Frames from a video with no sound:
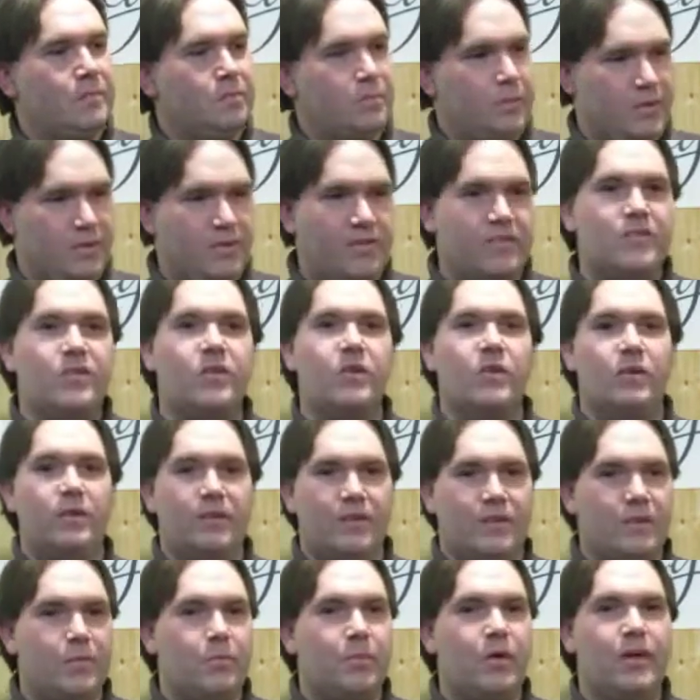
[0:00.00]
But they still,
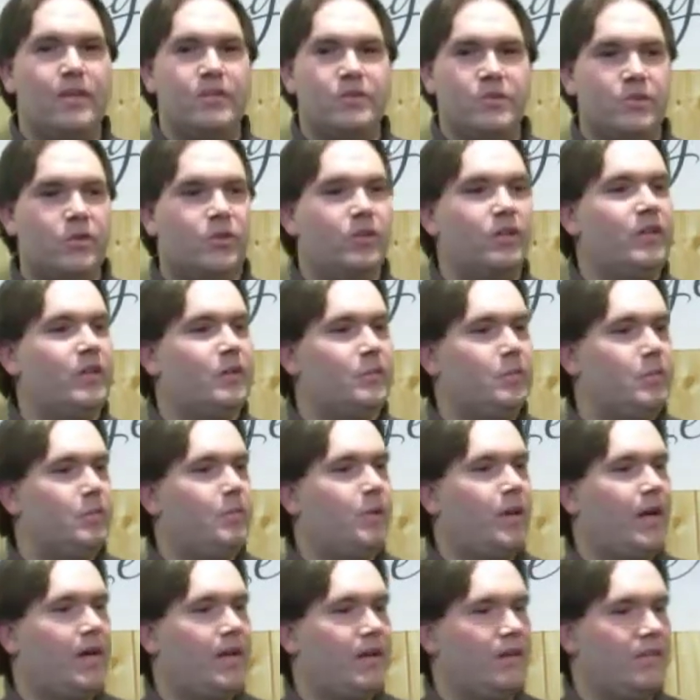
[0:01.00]
the price still need to be
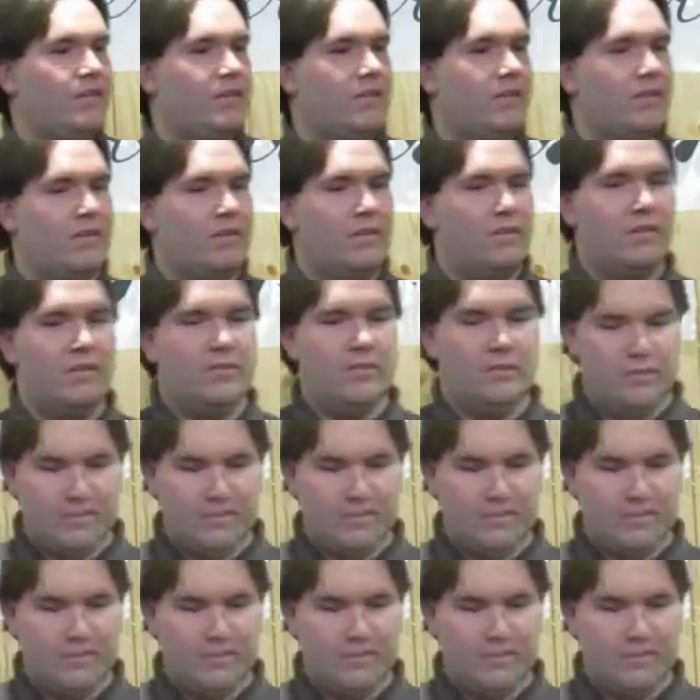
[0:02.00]
paid, didn't it?